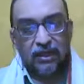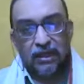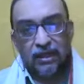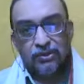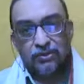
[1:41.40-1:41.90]

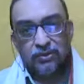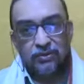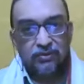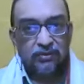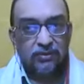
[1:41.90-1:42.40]
And as you
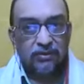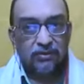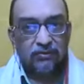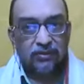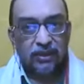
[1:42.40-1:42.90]
know,
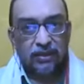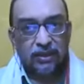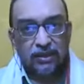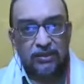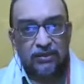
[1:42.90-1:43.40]
when
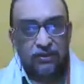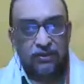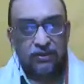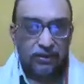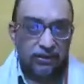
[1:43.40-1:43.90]
the car is
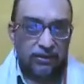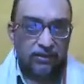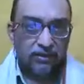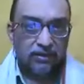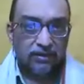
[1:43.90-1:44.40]
not washed,
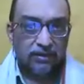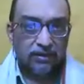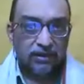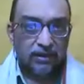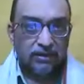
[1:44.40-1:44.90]

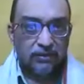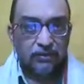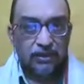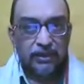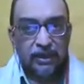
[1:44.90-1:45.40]
it
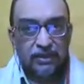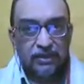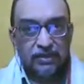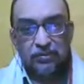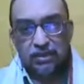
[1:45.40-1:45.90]
slowly
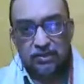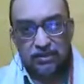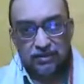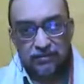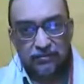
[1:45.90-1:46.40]
gathers some
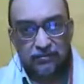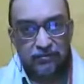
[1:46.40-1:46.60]
dust.